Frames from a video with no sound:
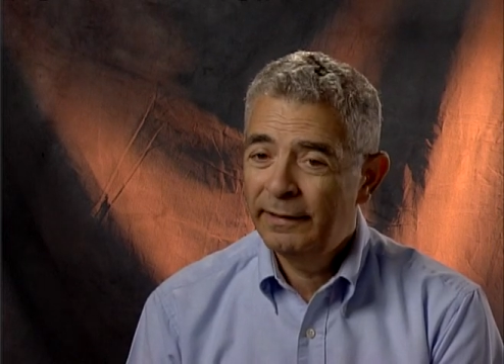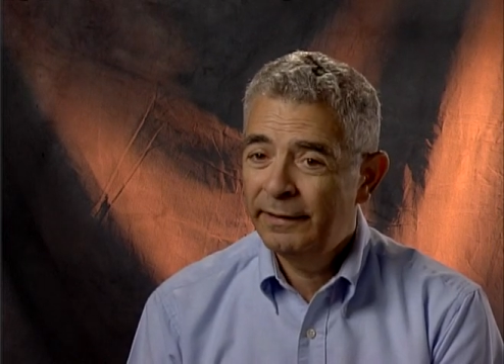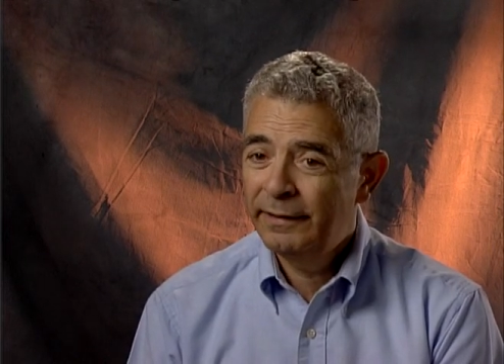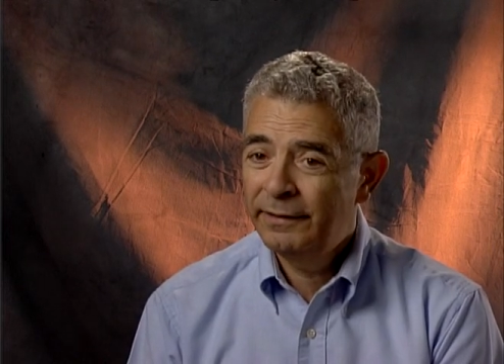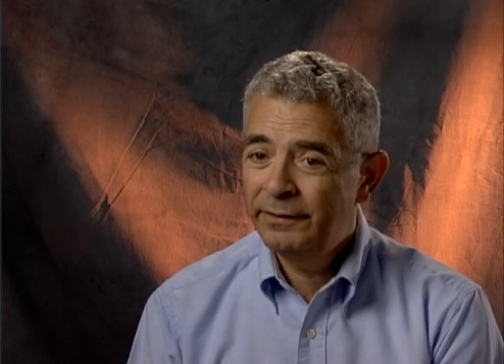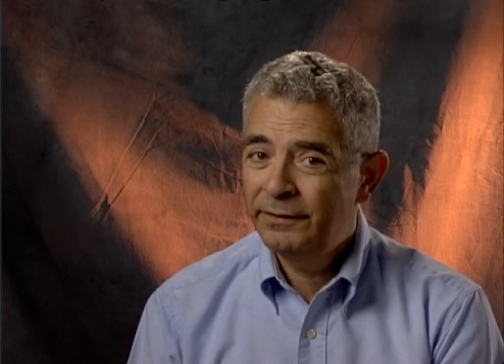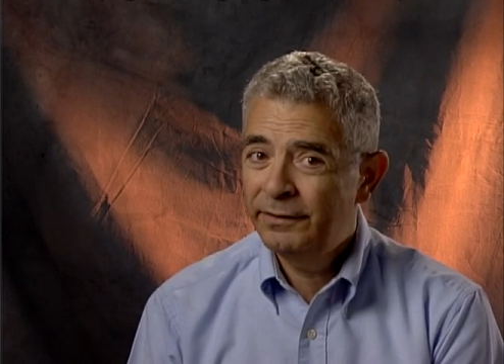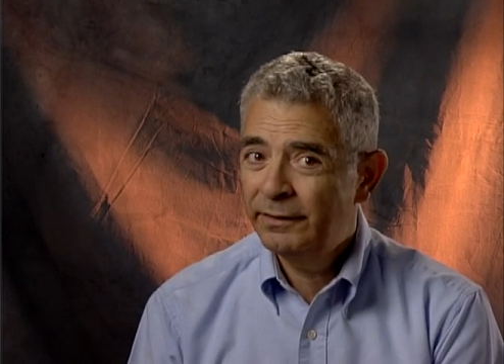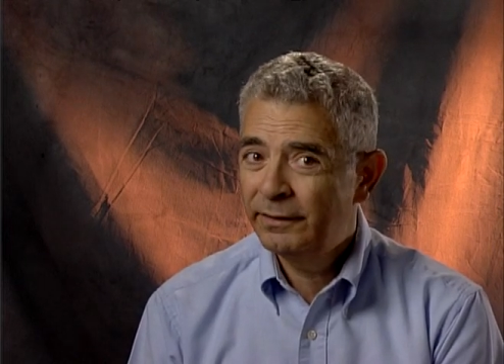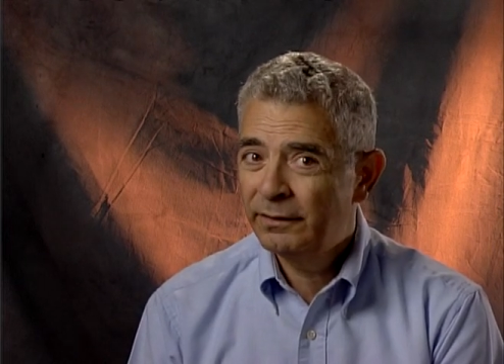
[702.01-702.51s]

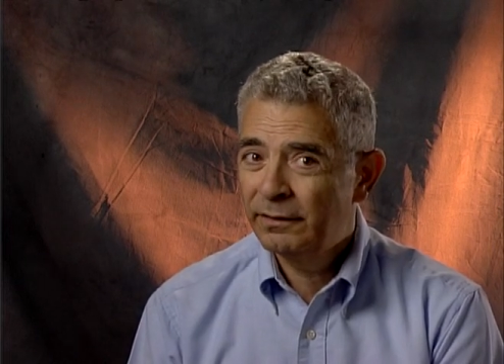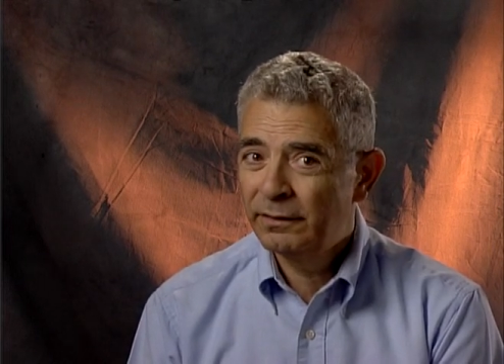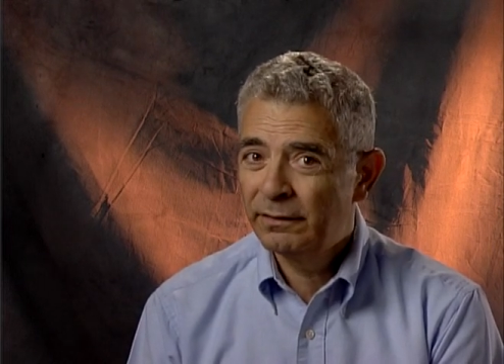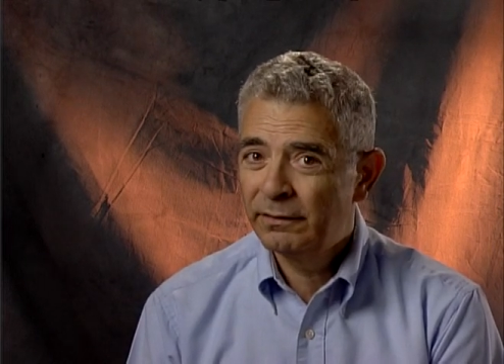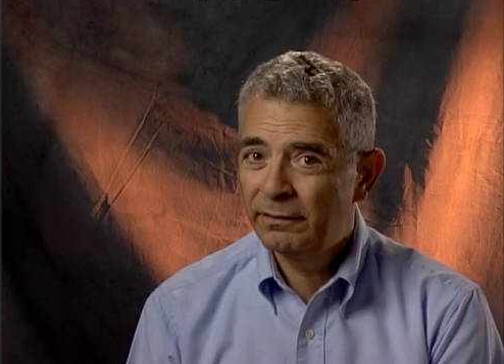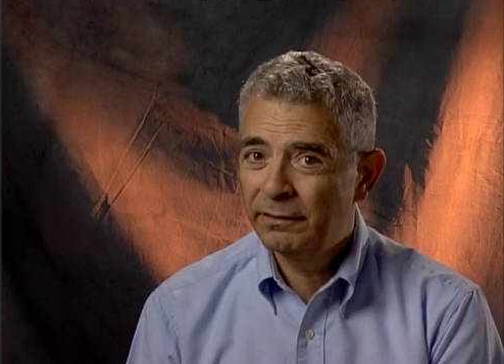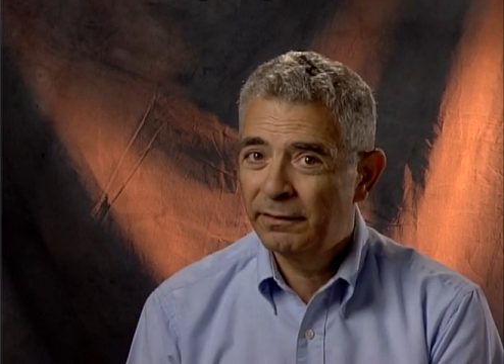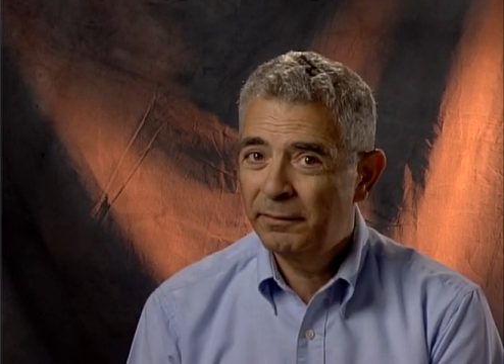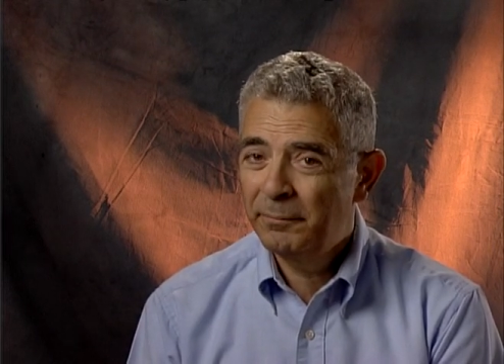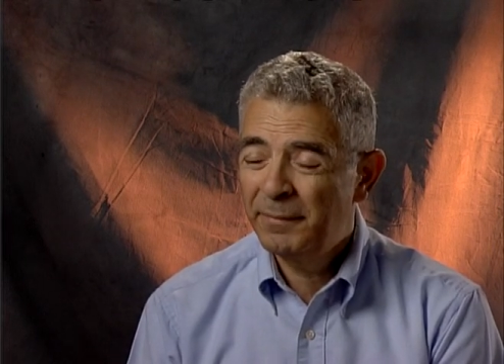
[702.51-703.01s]

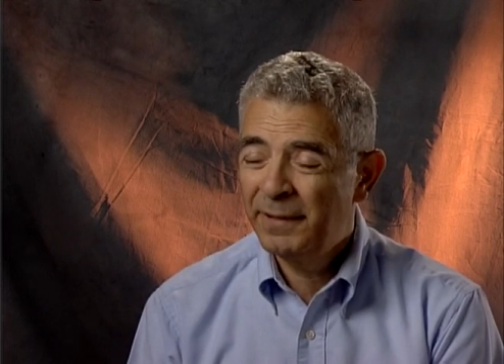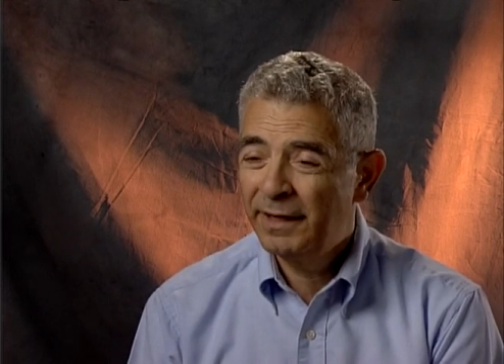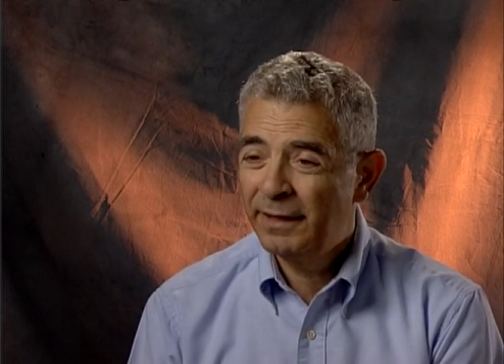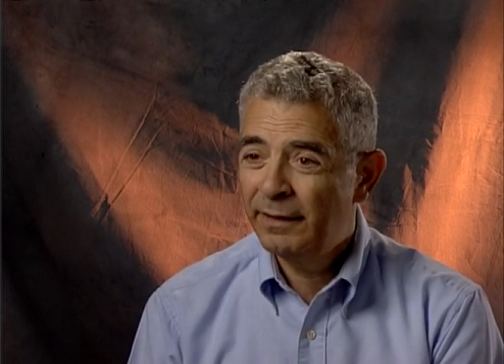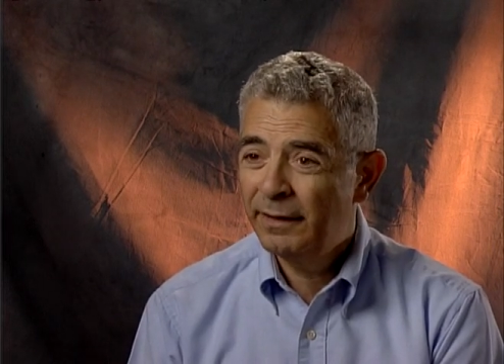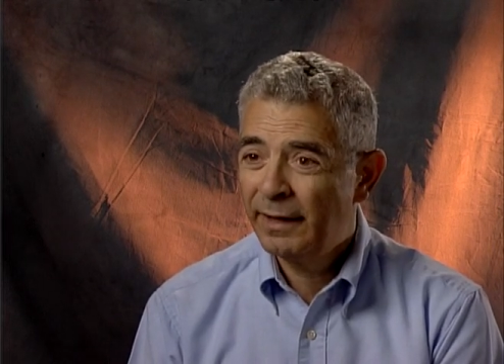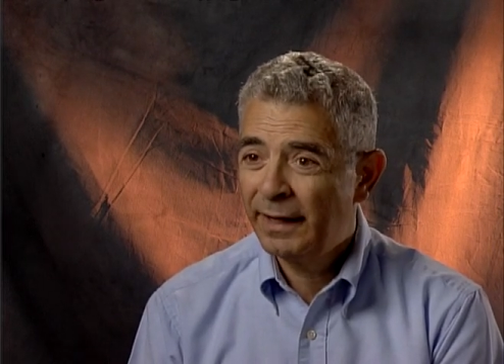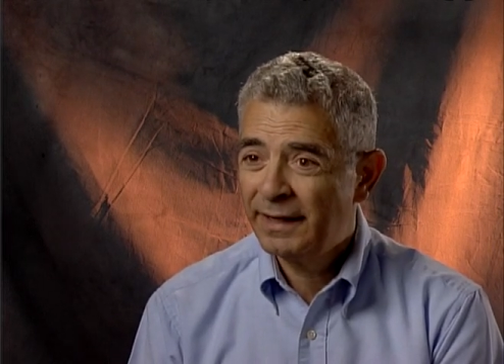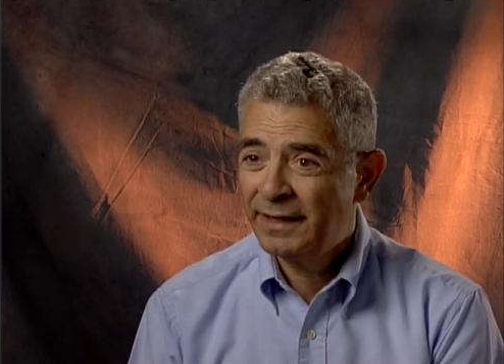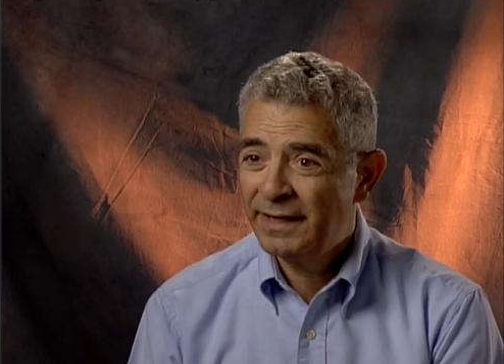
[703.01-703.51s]
until the
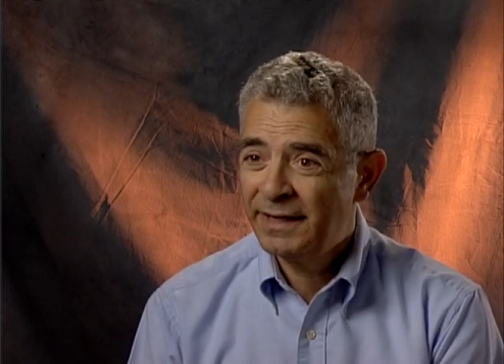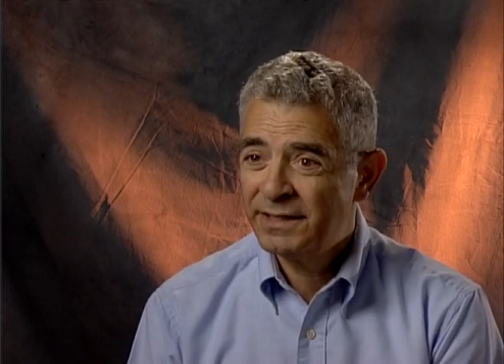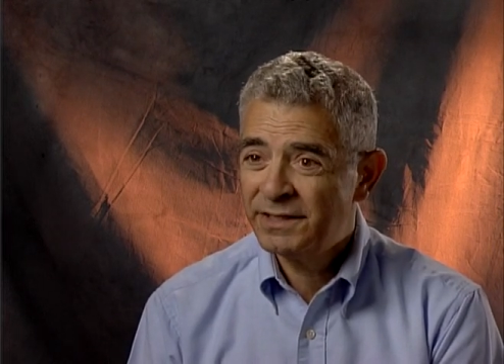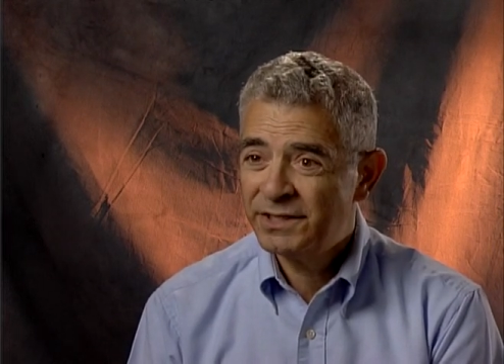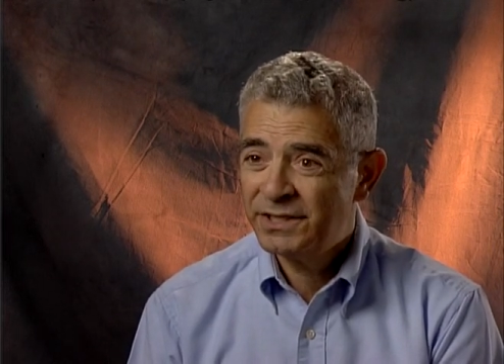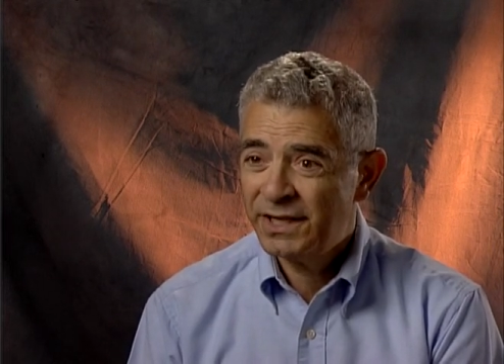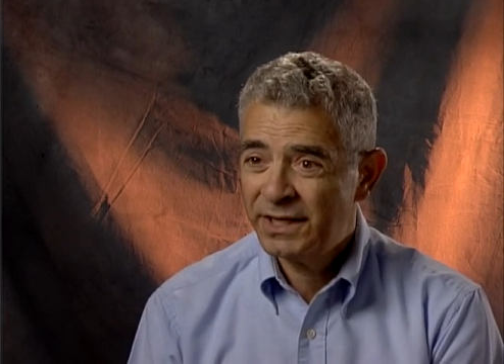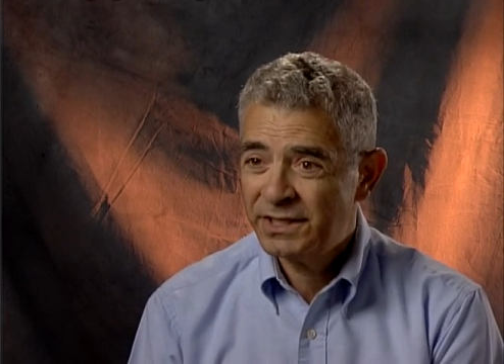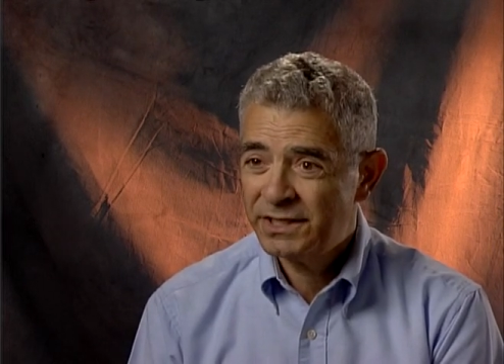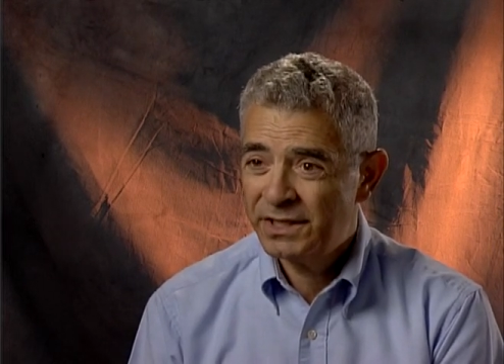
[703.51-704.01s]

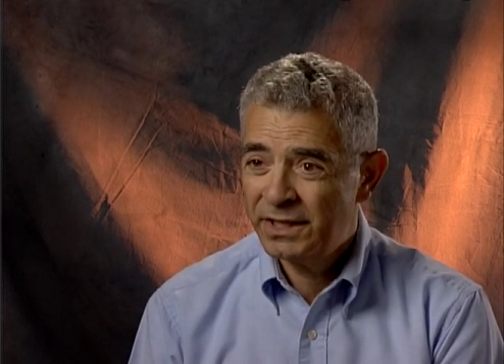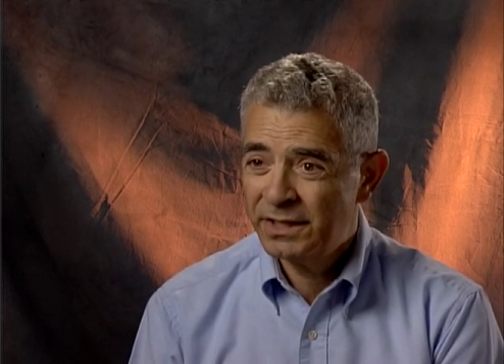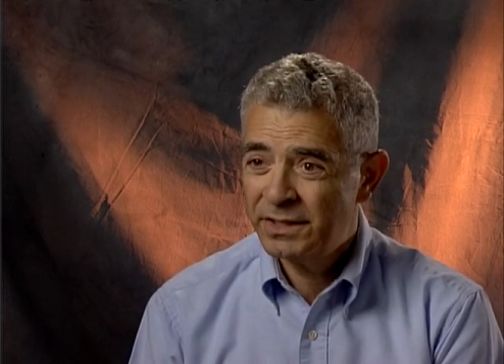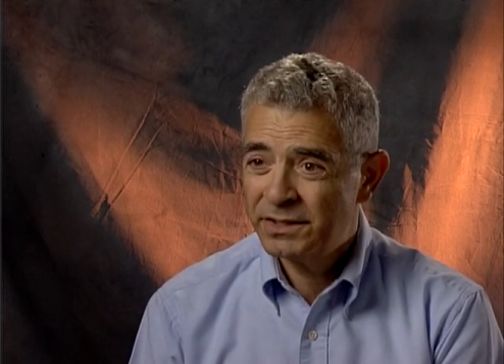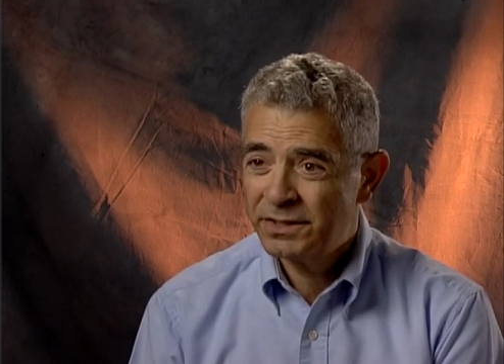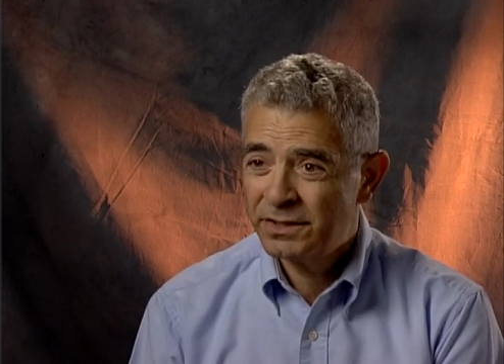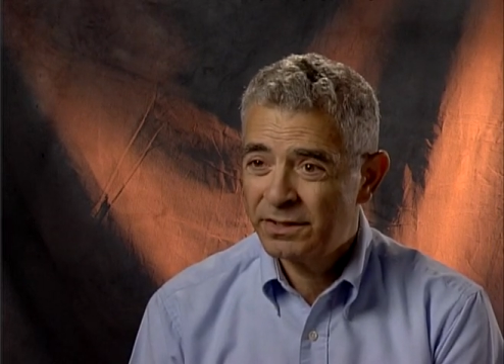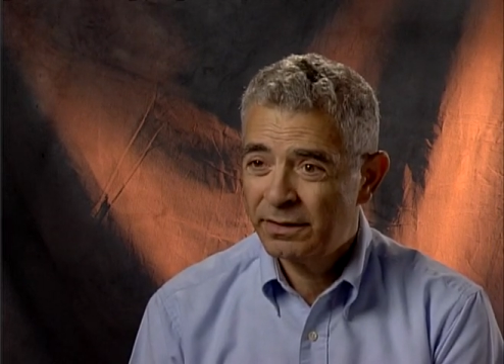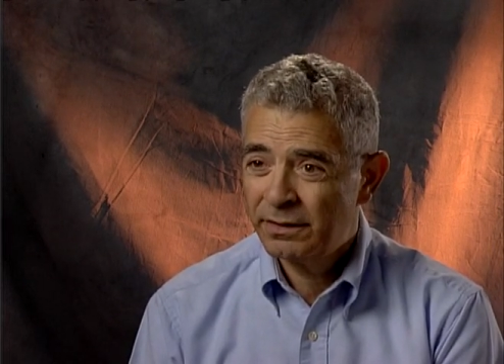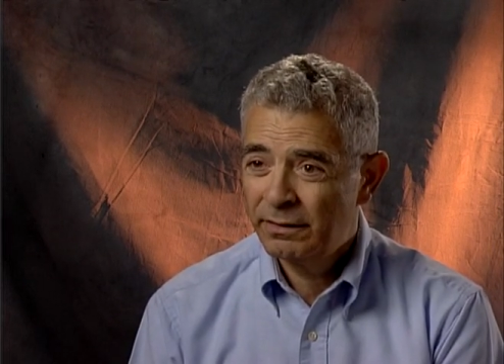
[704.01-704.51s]

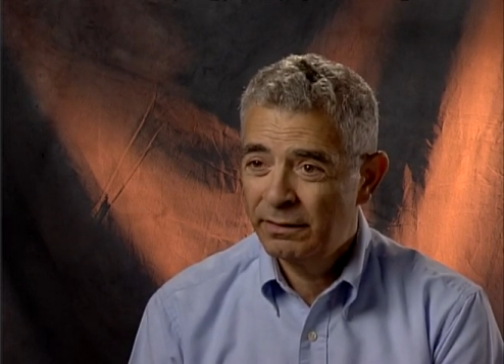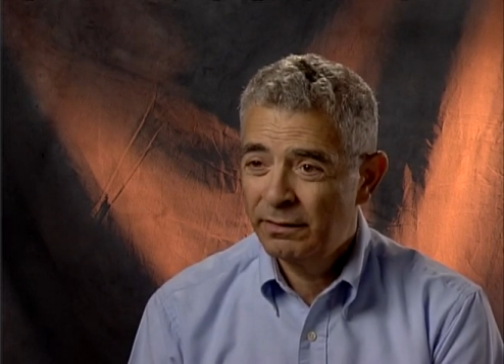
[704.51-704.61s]
mid-1960s,